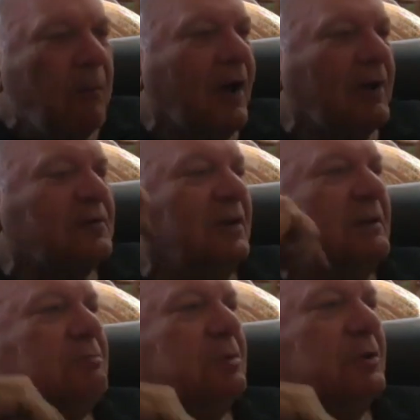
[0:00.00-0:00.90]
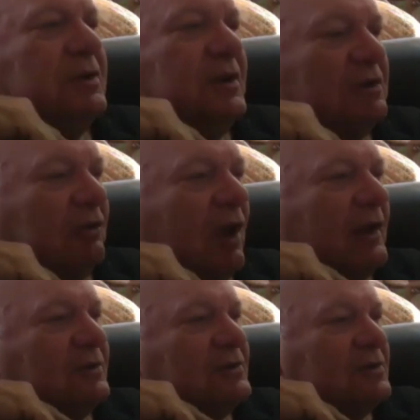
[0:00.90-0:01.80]
constantly put these
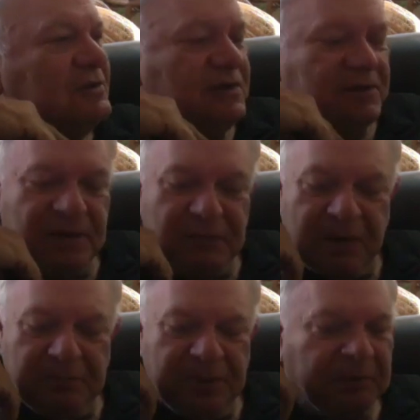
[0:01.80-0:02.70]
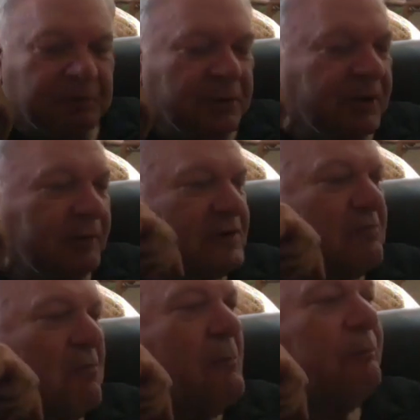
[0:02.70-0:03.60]
lozenges in. I'm not being rude. I'm
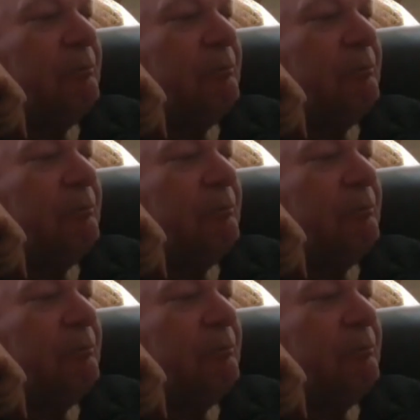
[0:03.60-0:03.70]
just